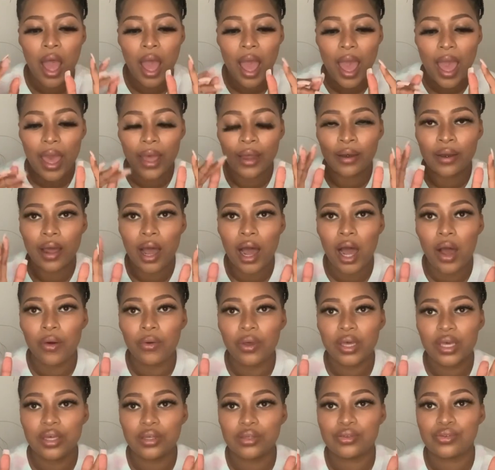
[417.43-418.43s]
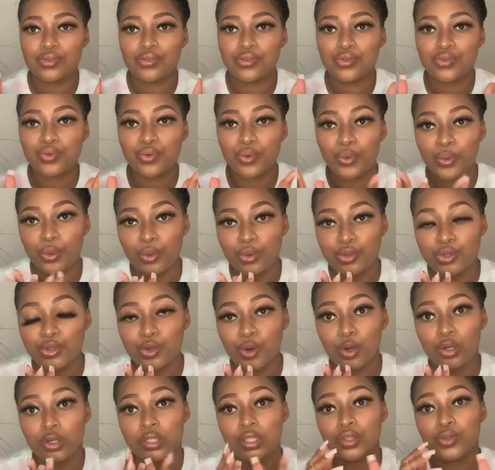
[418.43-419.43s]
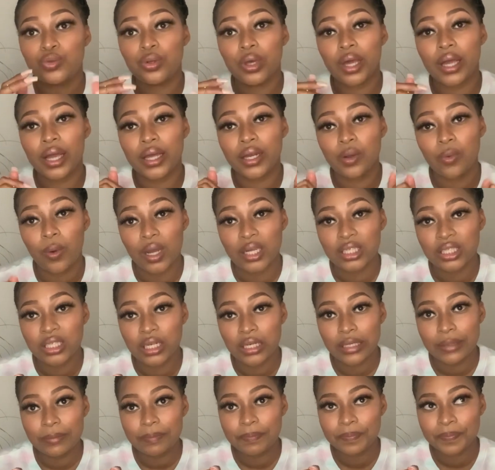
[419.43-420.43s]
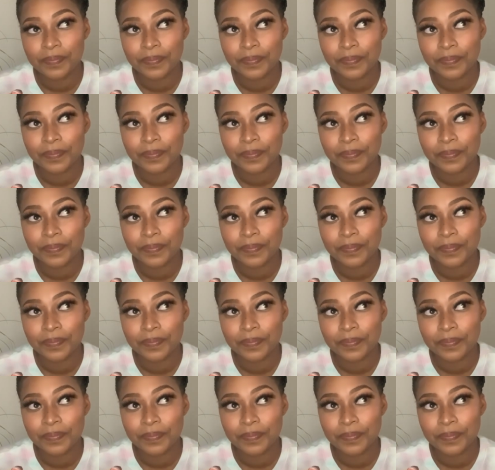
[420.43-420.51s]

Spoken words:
And how is school? School is in Chagadi Washini.